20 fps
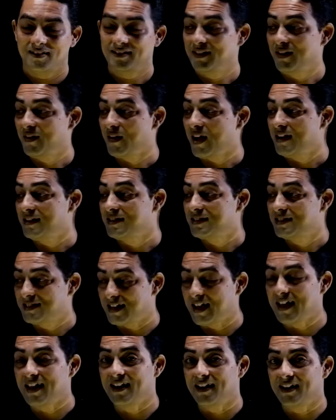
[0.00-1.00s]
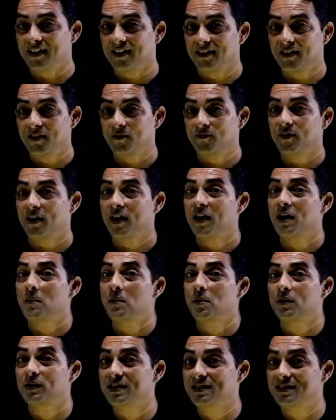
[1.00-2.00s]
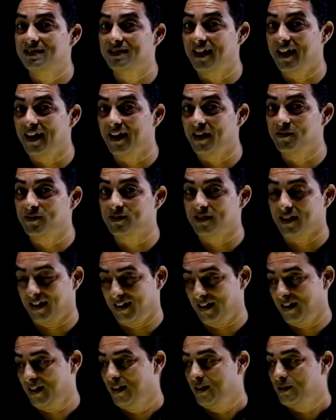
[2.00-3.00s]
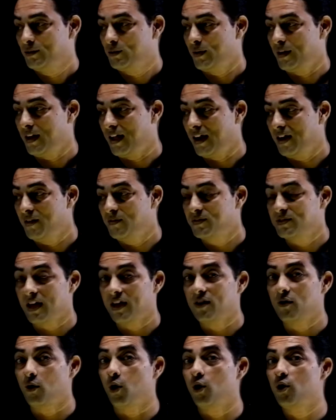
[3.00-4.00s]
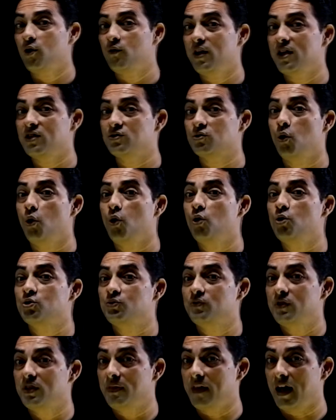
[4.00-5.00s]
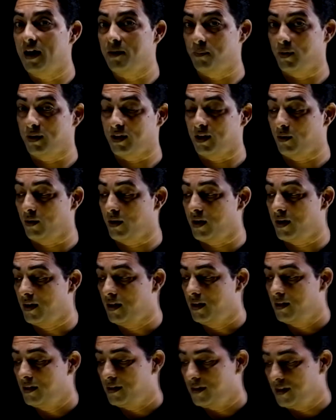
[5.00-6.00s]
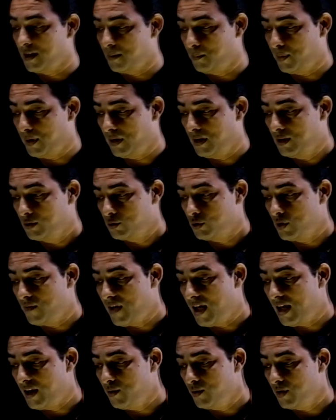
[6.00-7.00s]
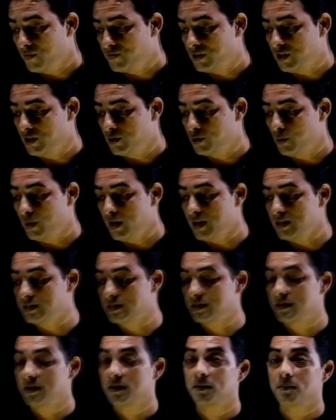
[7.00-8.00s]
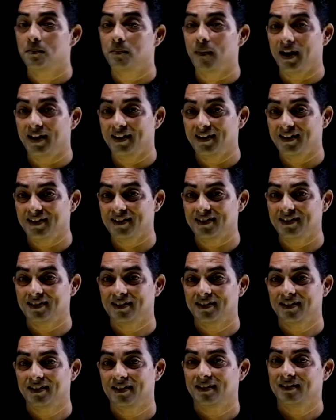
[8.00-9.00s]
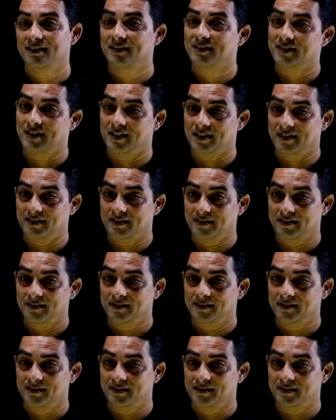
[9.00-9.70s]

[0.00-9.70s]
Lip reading: They write 10. They forget about this negative sign. So negative sign always goes with that particular number. So the value of C2 is minus 10.